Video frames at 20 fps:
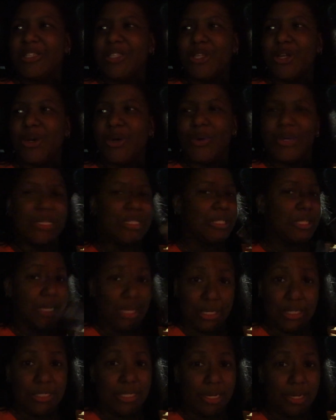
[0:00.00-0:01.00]
So it's
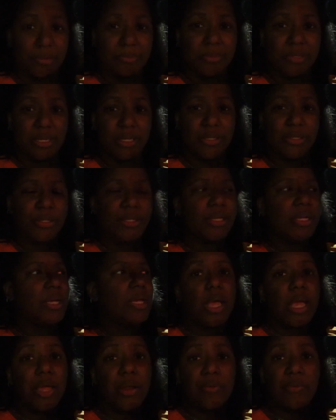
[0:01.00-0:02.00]
nighttime, clearly.
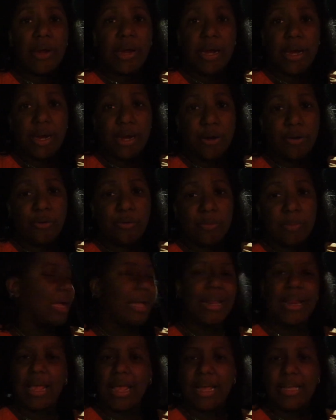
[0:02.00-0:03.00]
Getting ready to head over. I
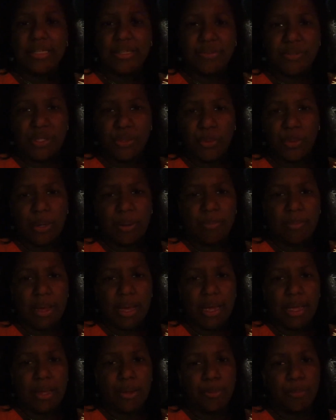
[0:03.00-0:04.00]
had asked if she wouldn't
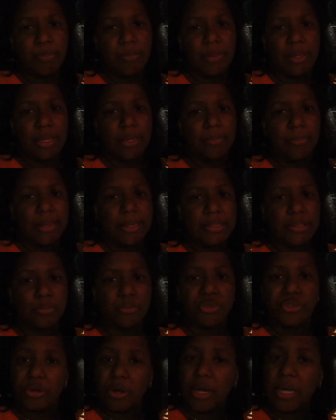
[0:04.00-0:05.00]
mind helping me make
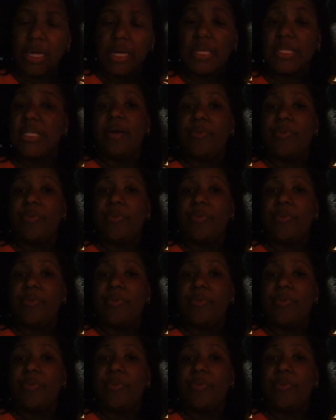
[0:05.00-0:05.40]
some drinks